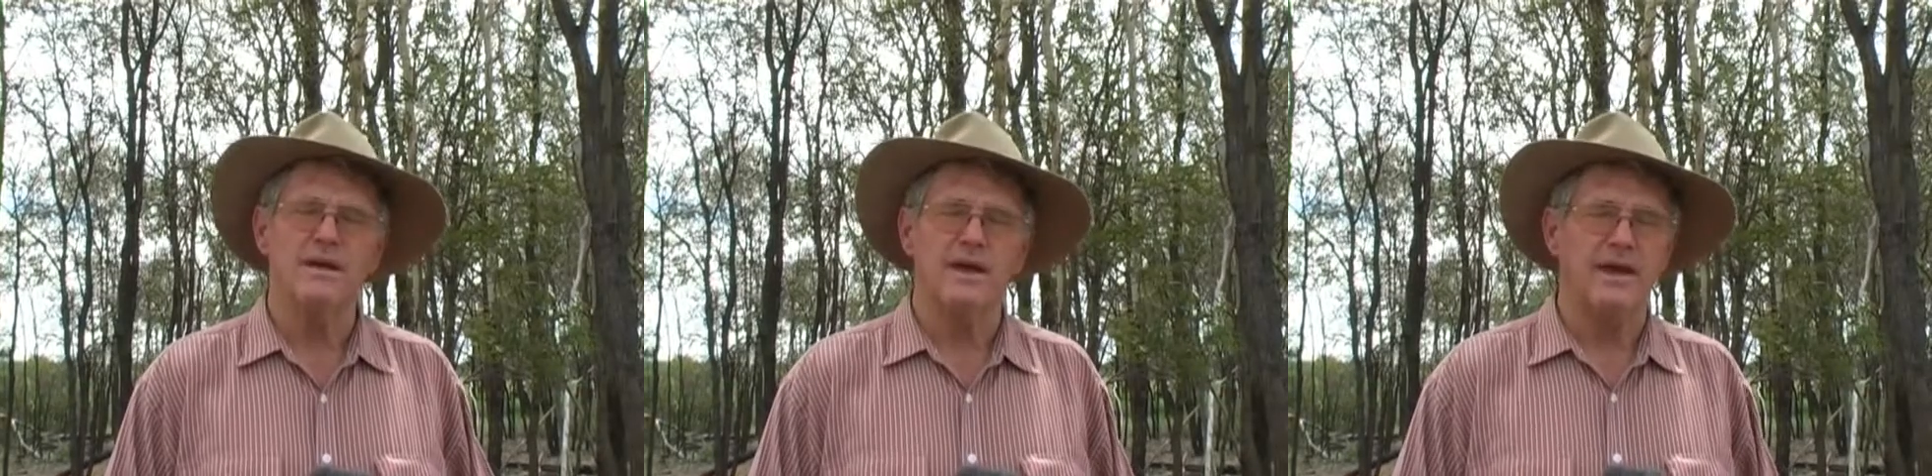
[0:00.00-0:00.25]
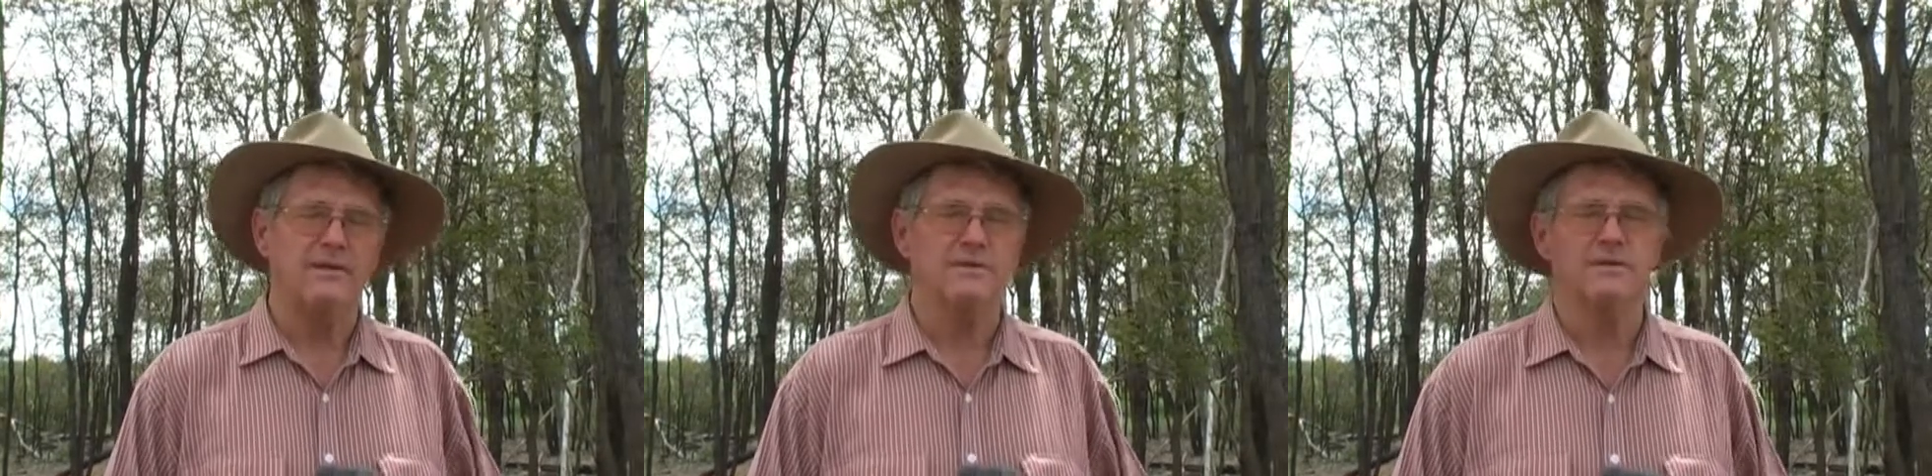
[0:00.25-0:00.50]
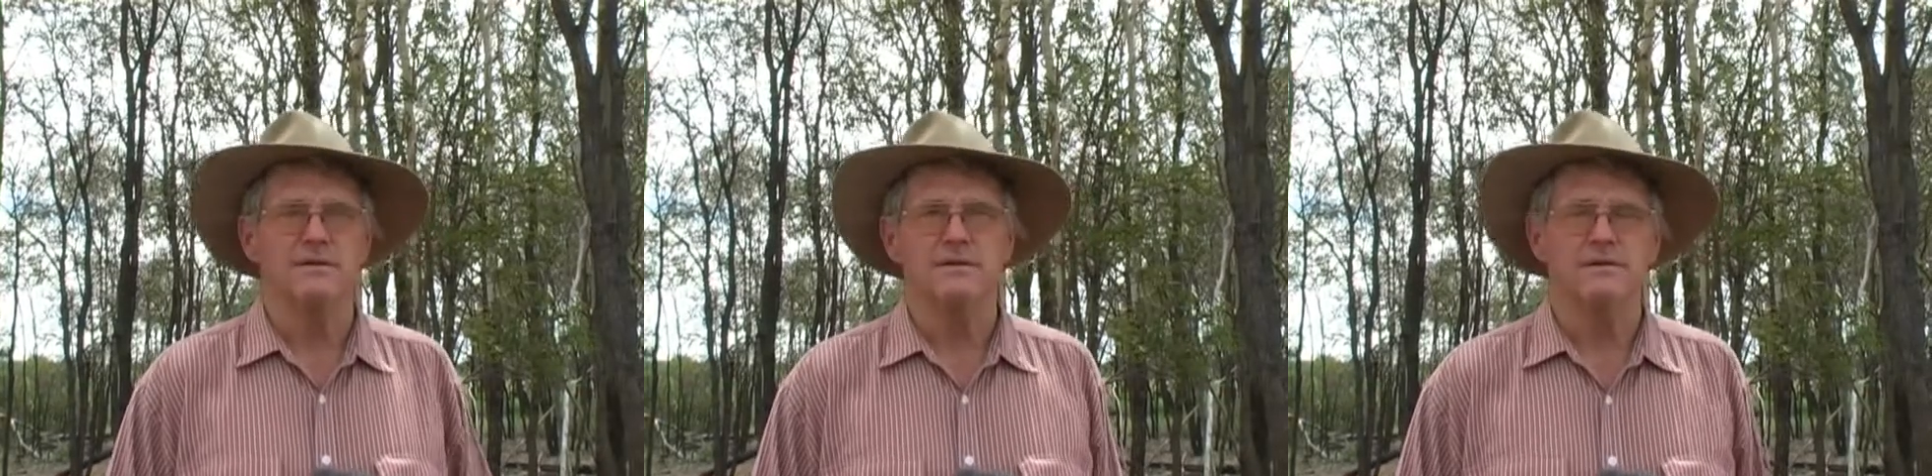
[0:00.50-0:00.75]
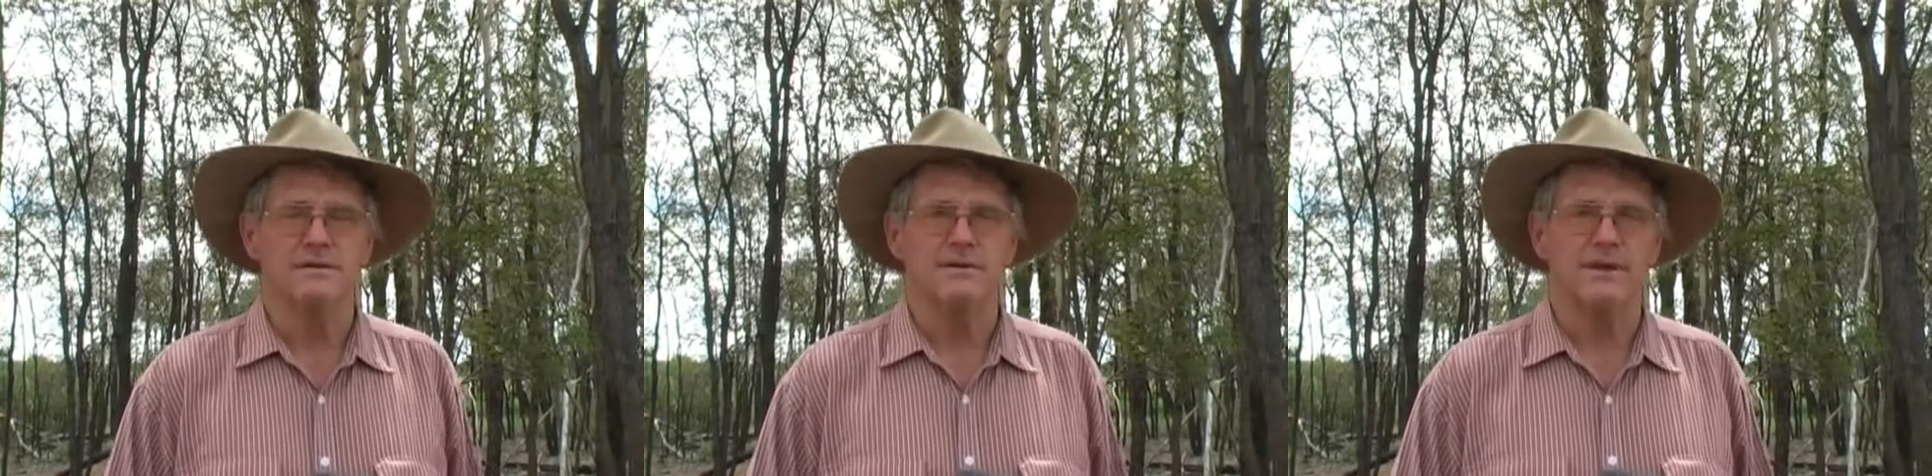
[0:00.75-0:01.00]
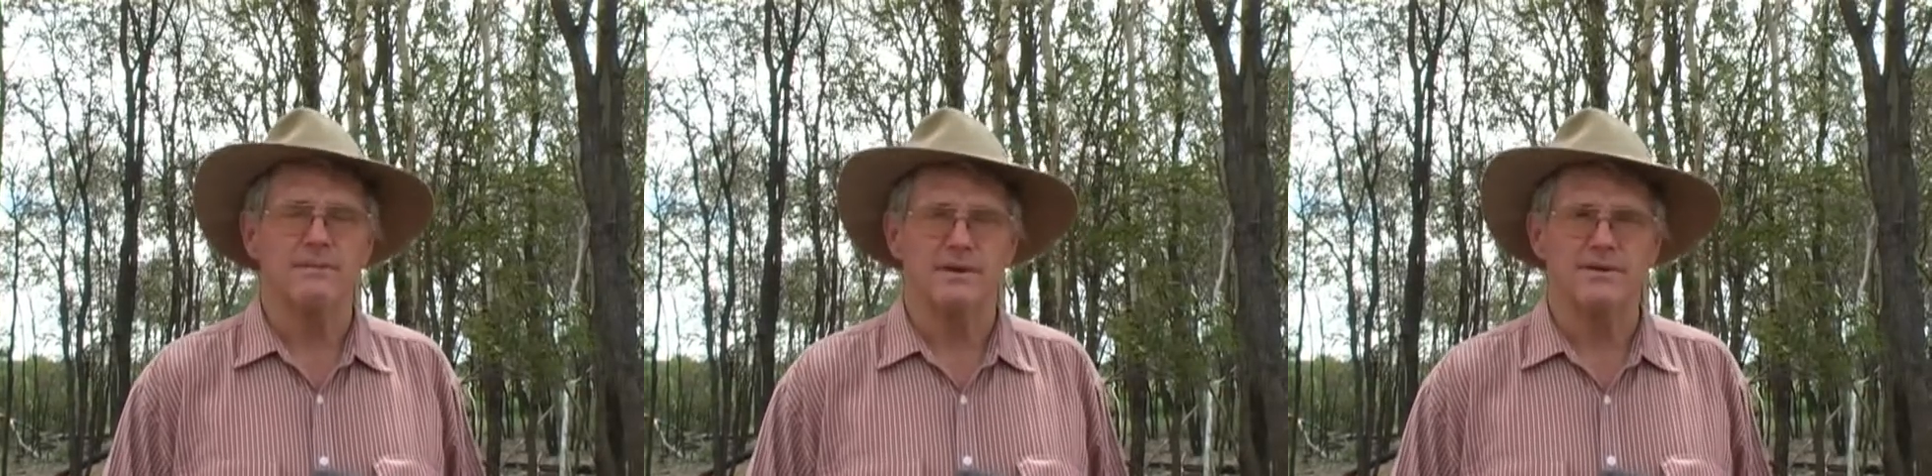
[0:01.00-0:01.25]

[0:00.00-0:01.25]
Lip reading: and that'll be a